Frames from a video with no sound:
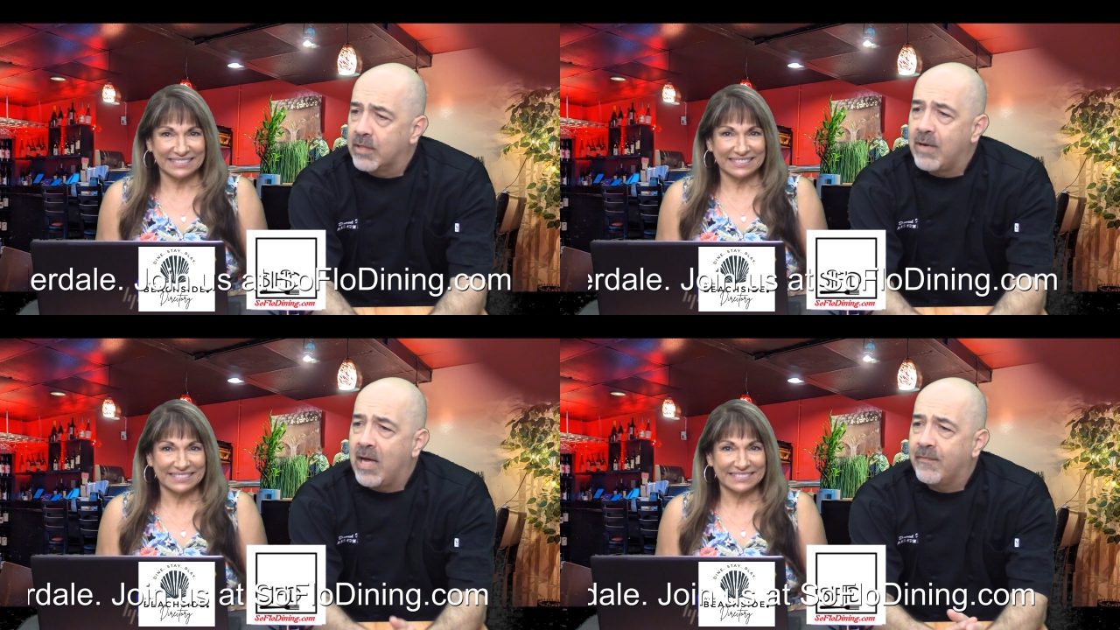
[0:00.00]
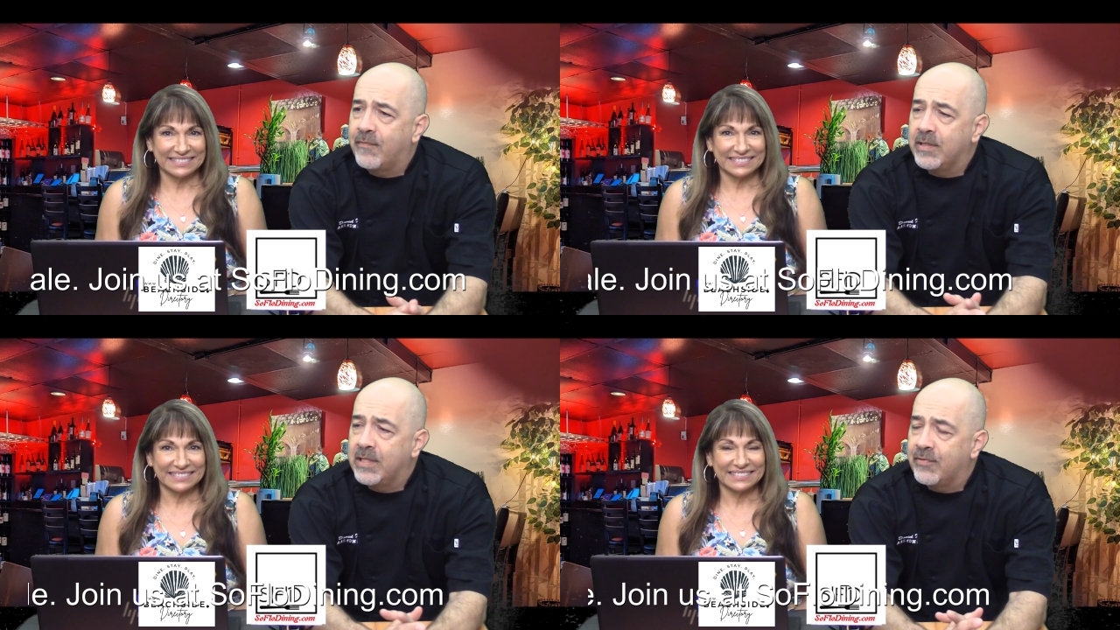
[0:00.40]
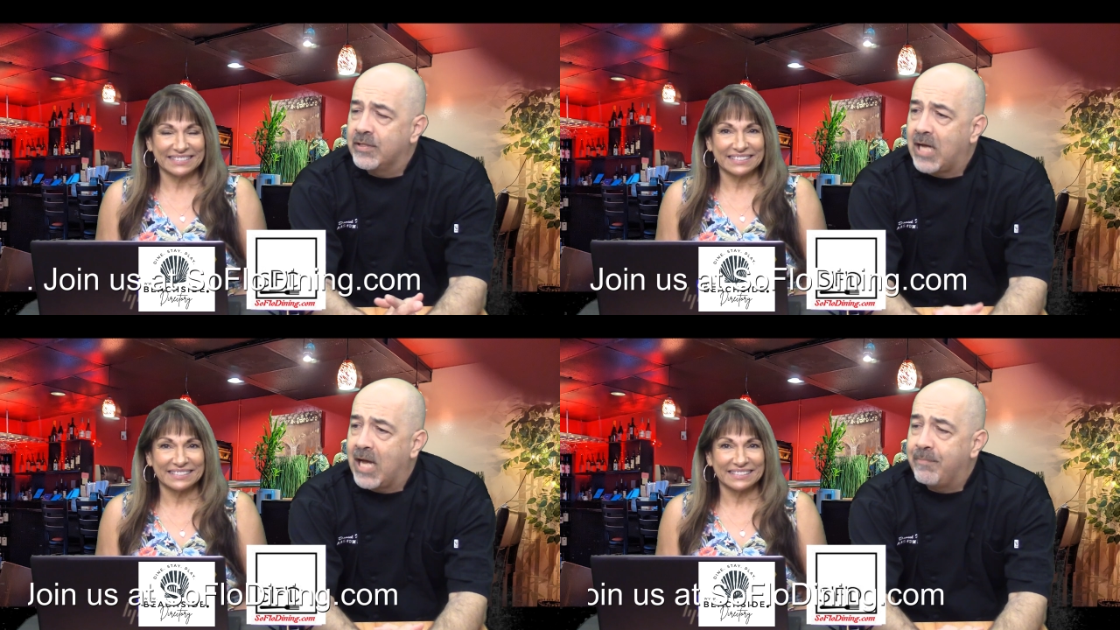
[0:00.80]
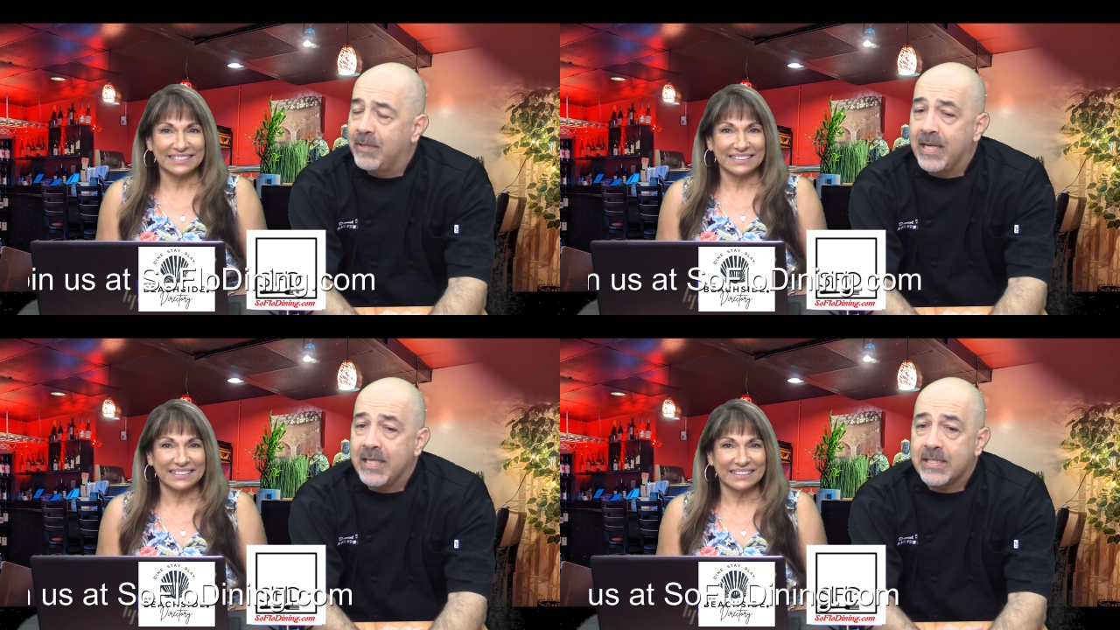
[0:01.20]
Speaker 1: around for a different Thai
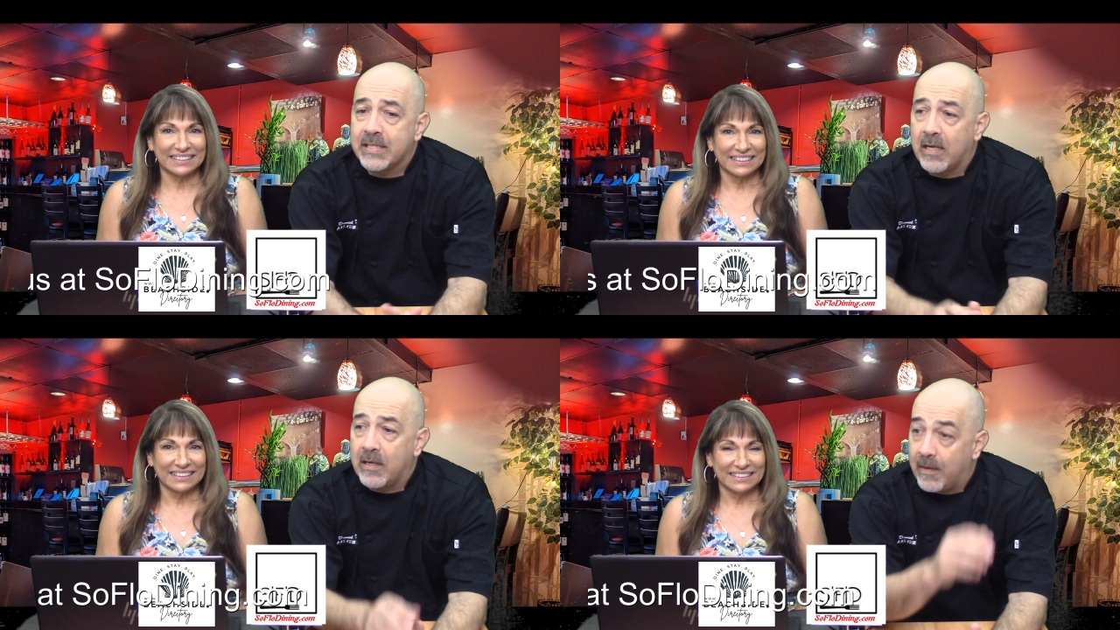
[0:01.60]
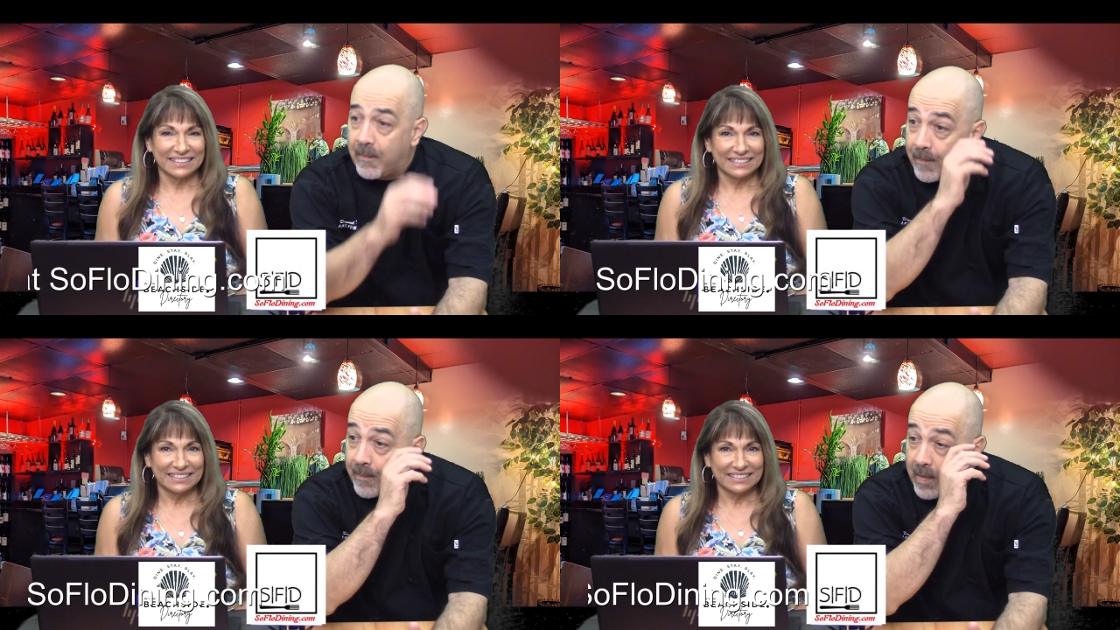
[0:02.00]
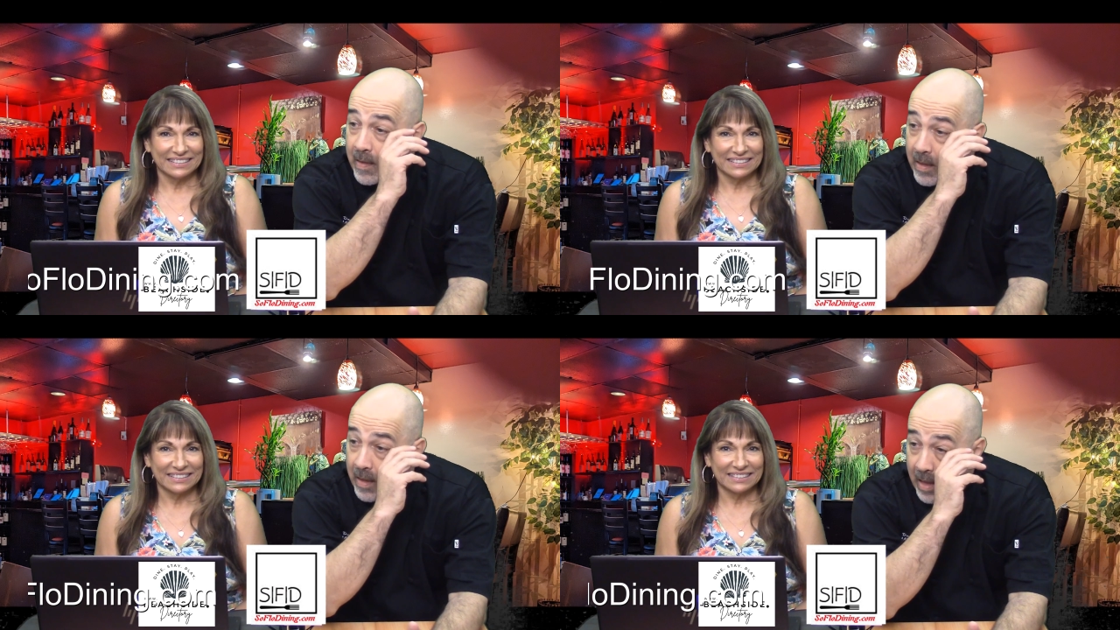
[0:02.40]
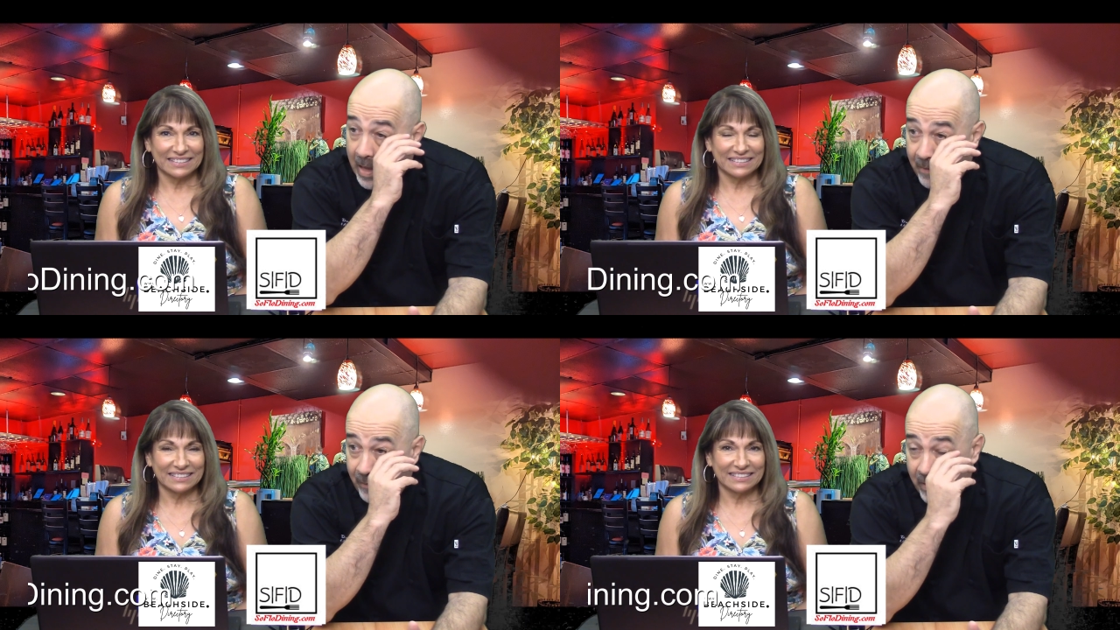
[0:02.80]
place. Um,
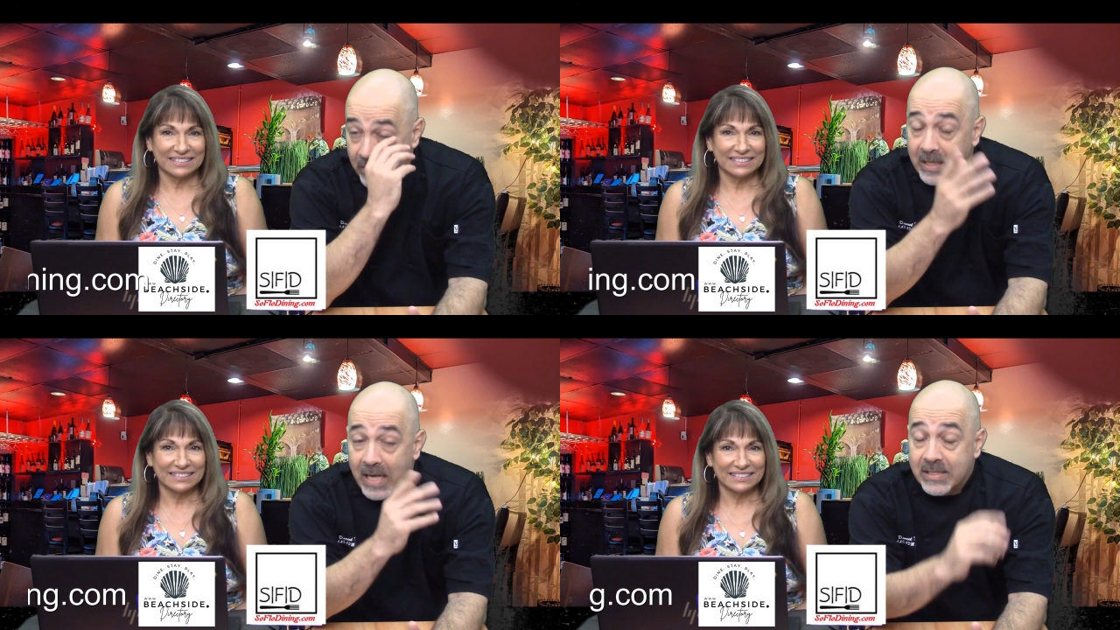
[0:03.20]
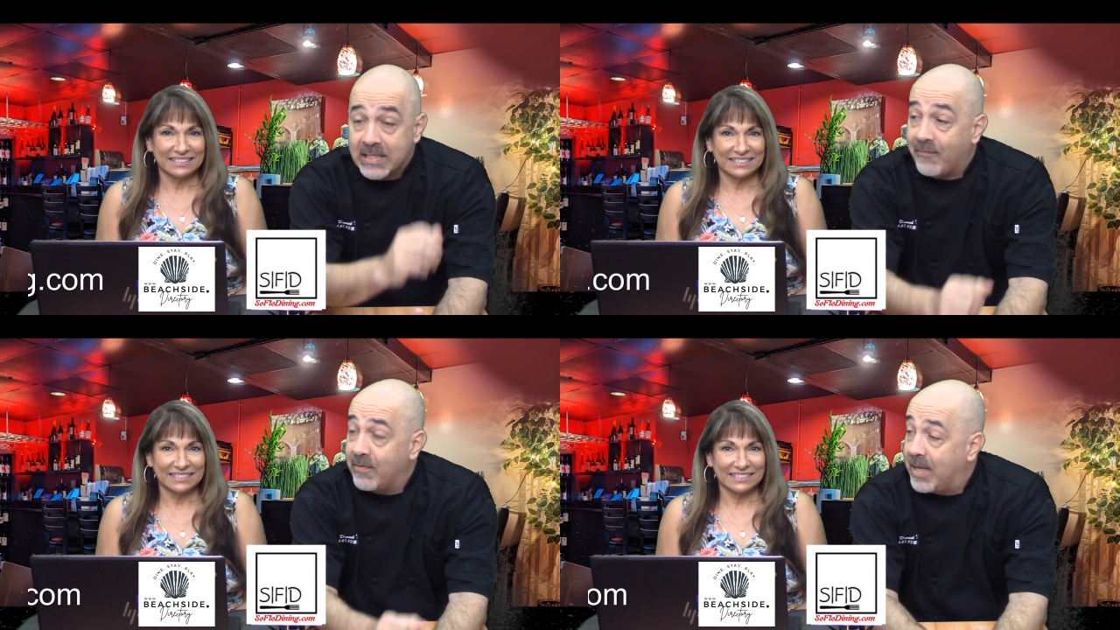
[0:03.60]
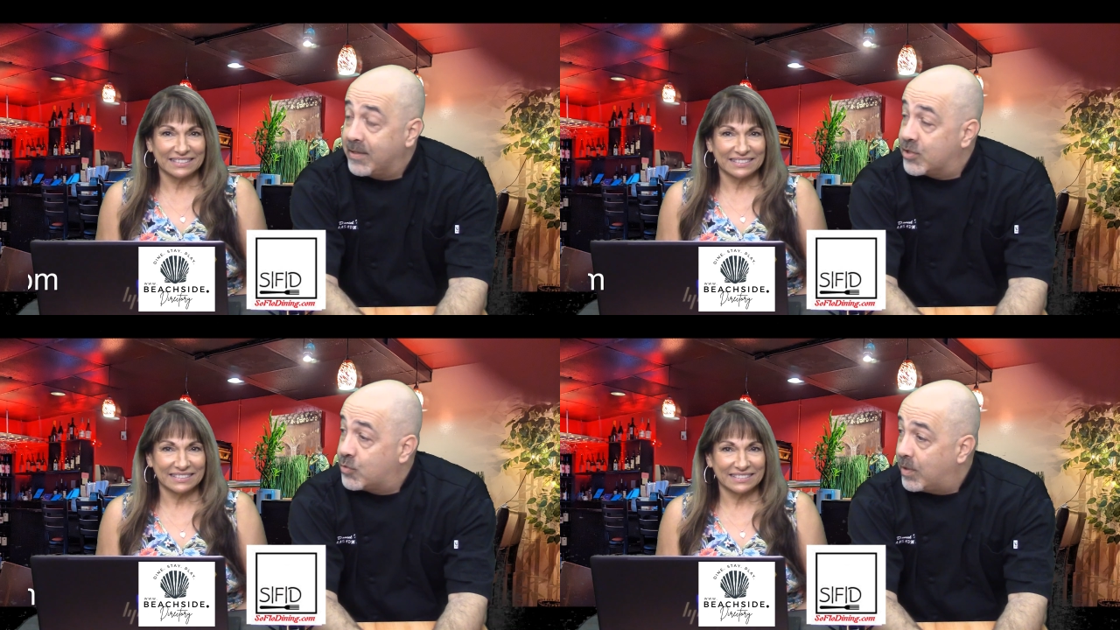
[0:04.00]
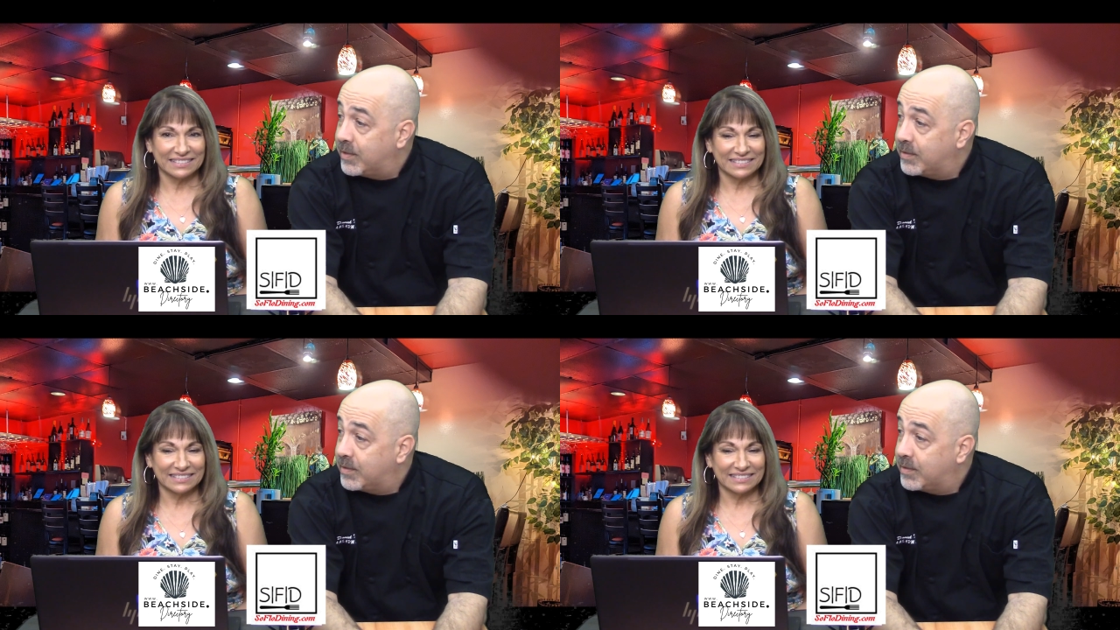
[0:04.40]
and we heard a lot of stuff about this one,